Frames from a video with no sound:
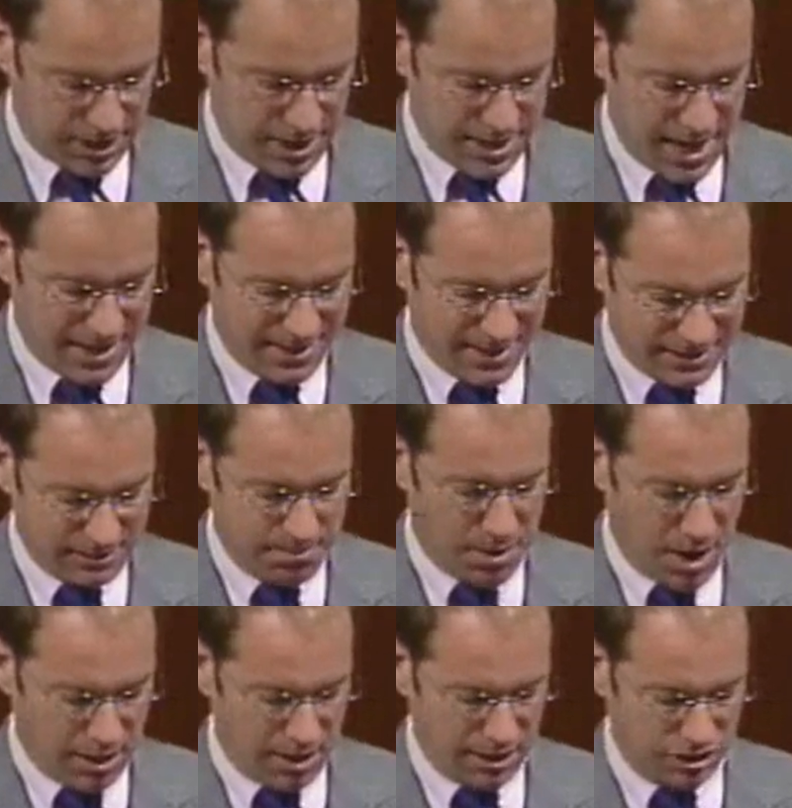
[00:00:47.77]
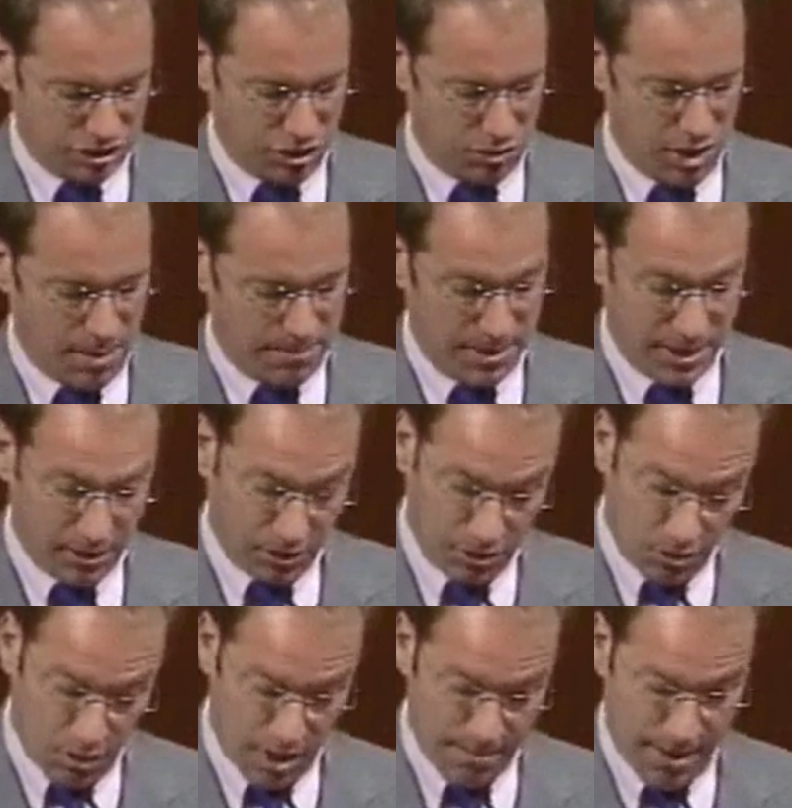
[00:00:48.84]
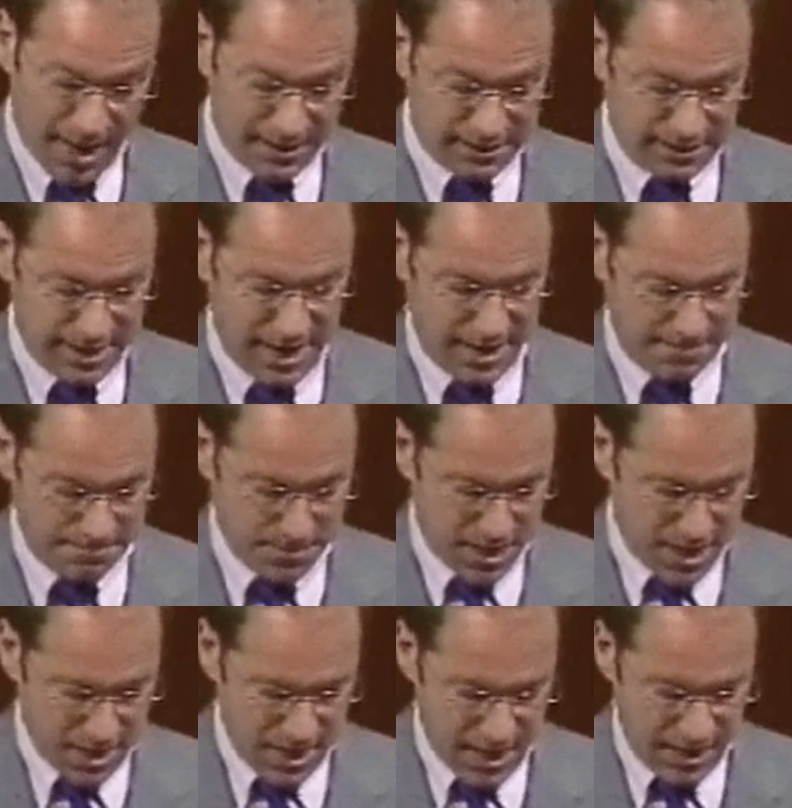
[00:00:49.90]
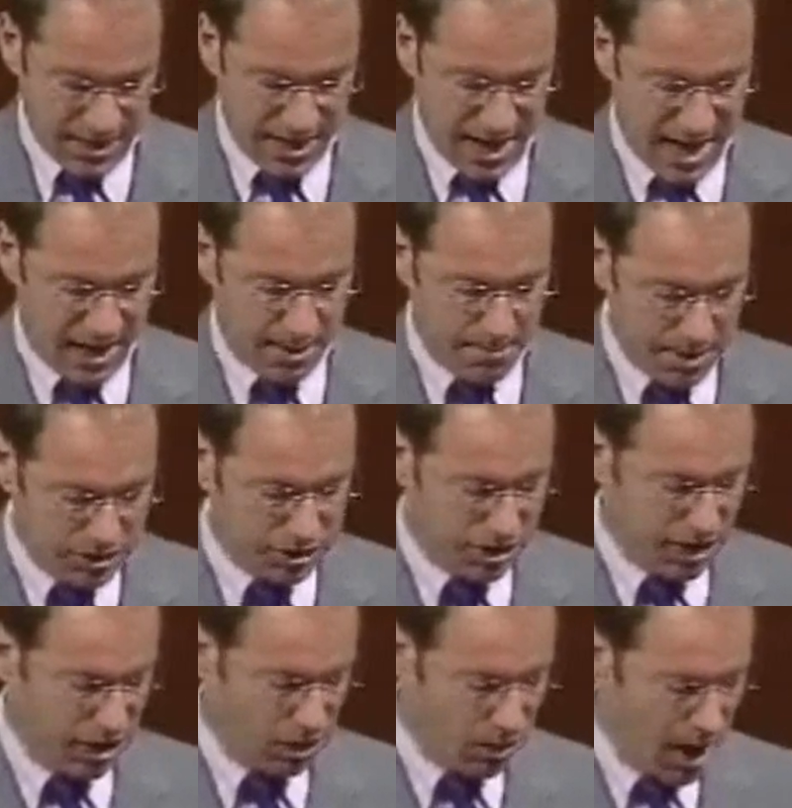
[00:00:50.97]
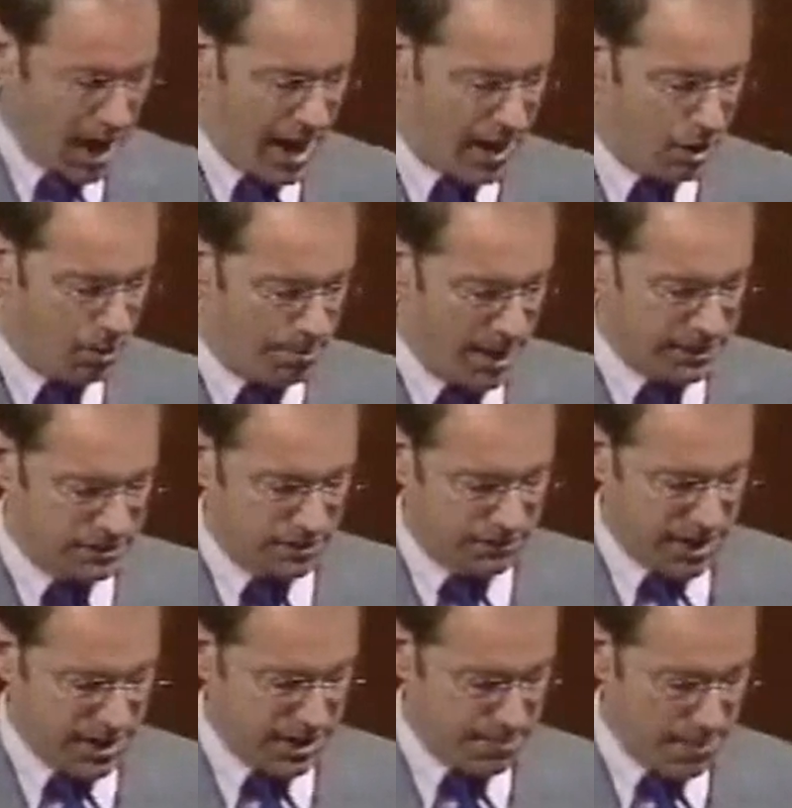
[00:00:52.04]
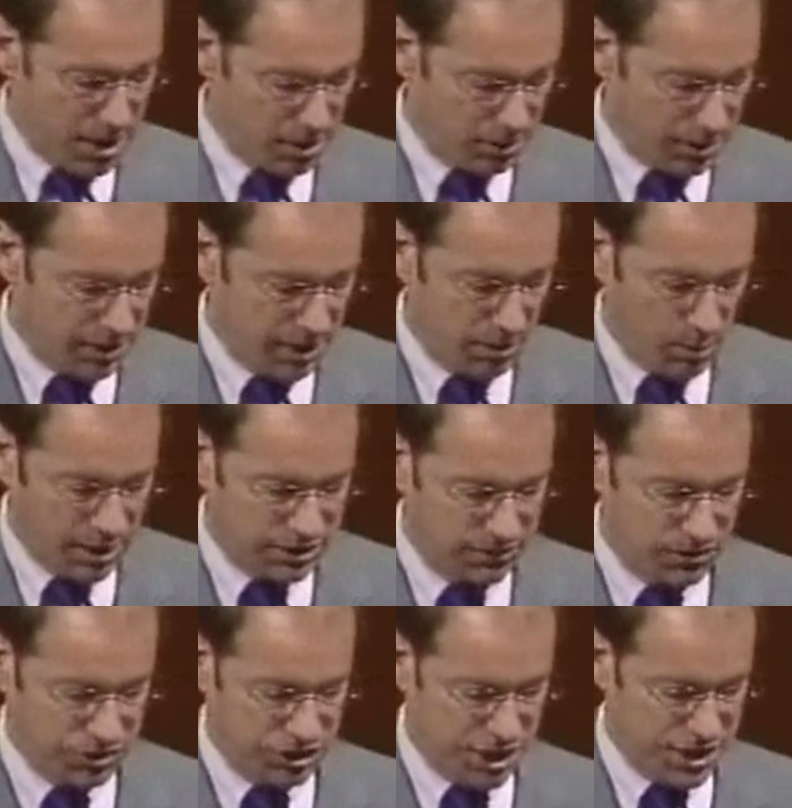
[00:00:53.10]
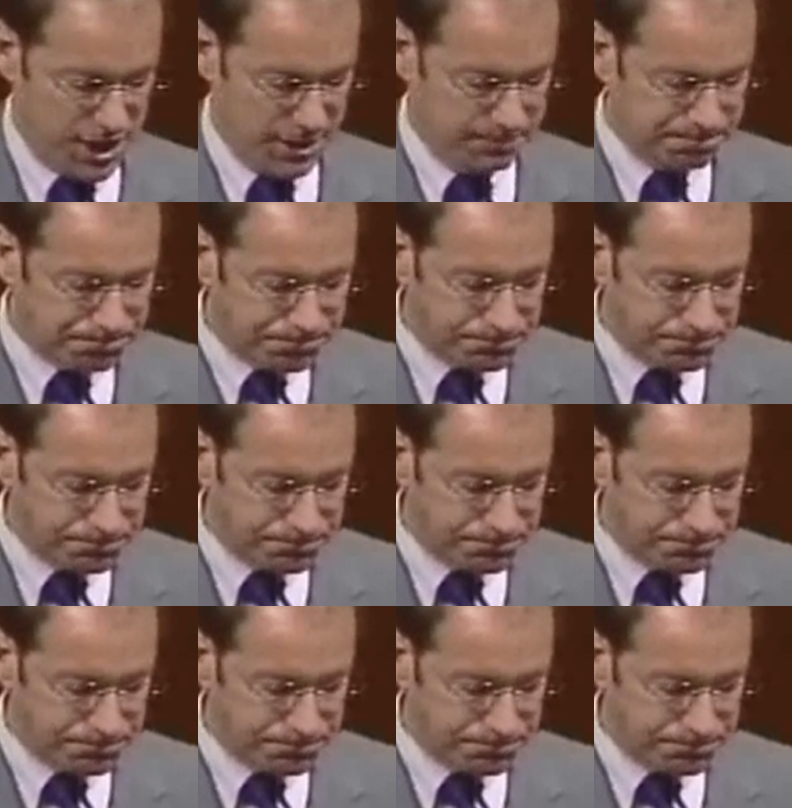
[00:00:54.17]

And yet this bug has shown up in Illinois, my state, Indiana, Michigan, Ohio, Pennsylvania, Maryland, and West Virginia.